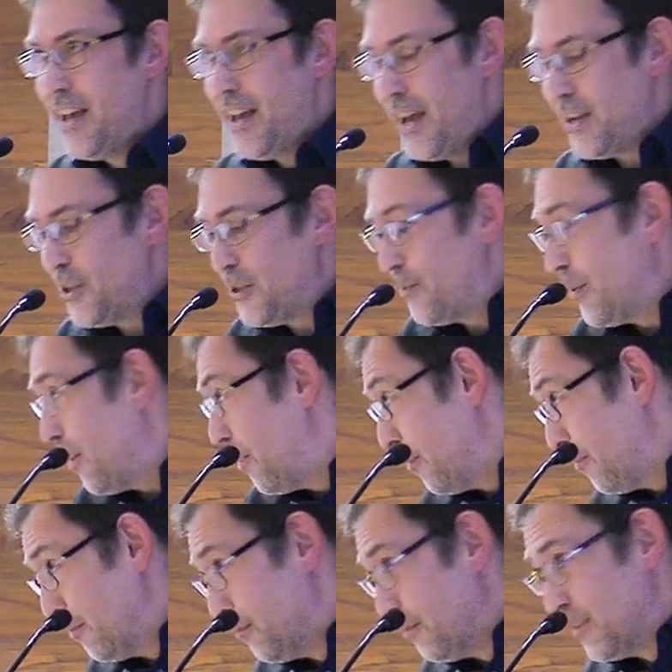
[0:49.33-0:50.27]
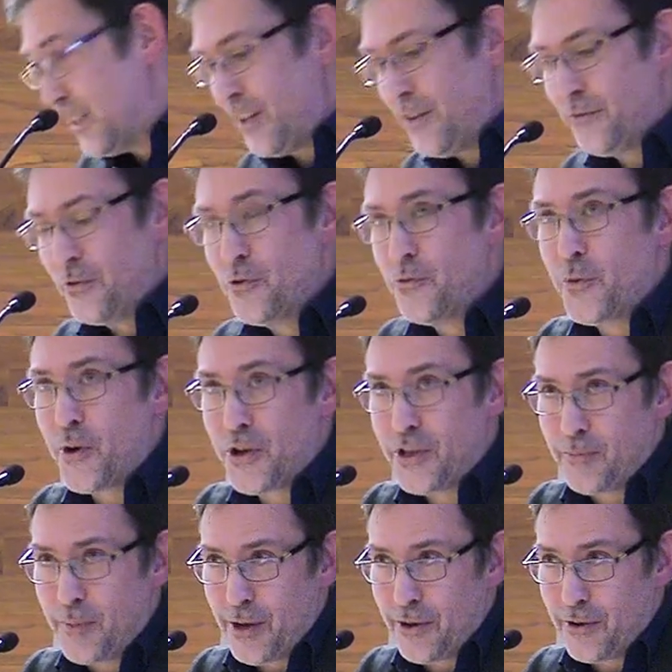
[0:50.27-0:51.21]
I just uh, say a few
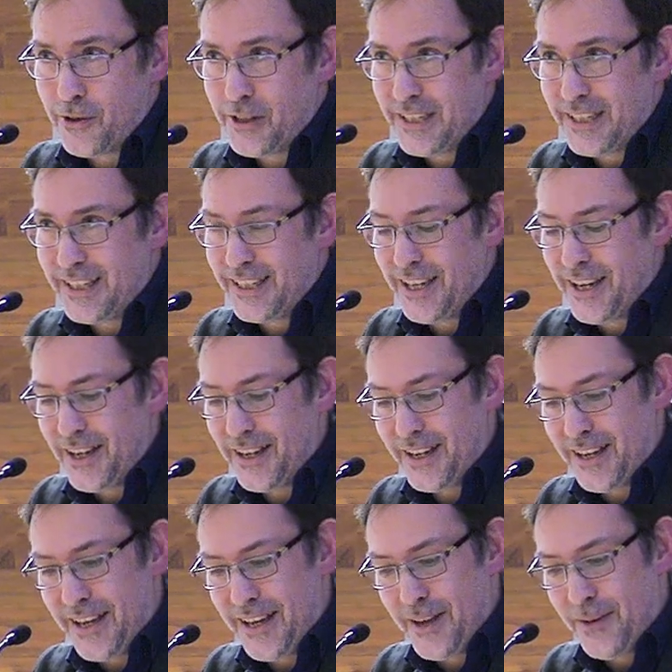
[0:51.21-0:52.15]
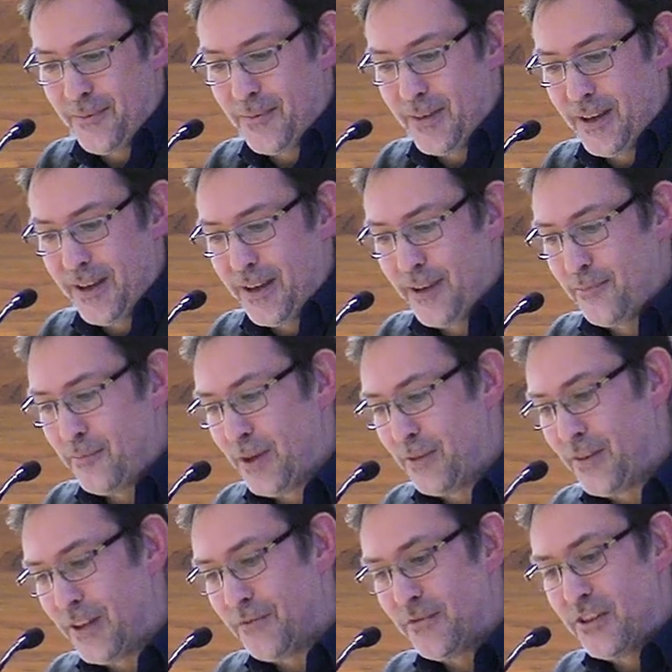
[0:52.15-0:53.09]
words about Olesya uh, by
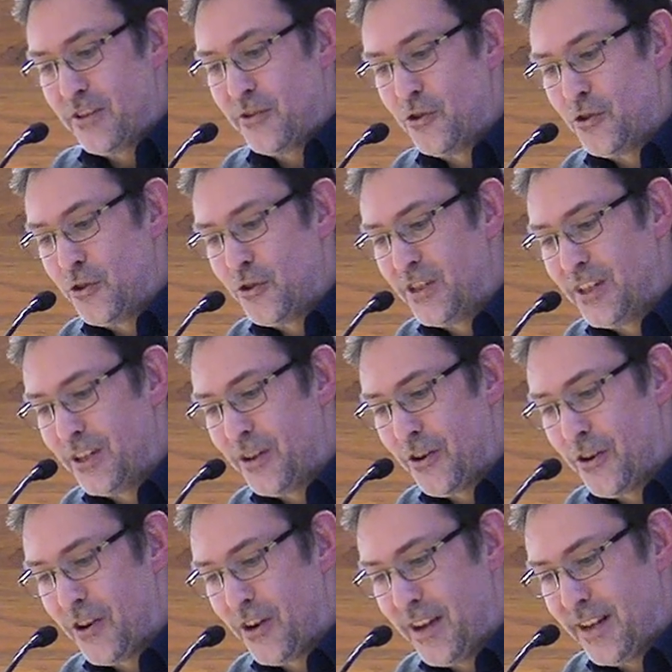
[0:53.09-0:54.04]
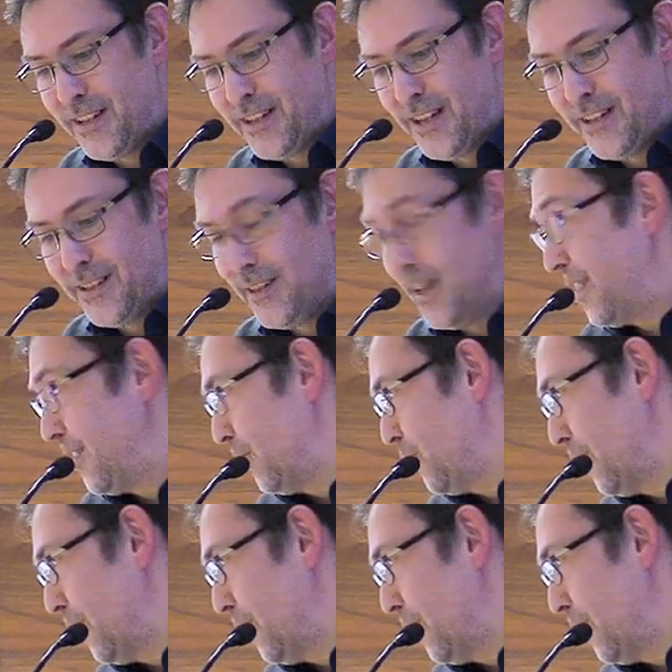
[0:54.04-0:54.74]
way of introducing her and then oh,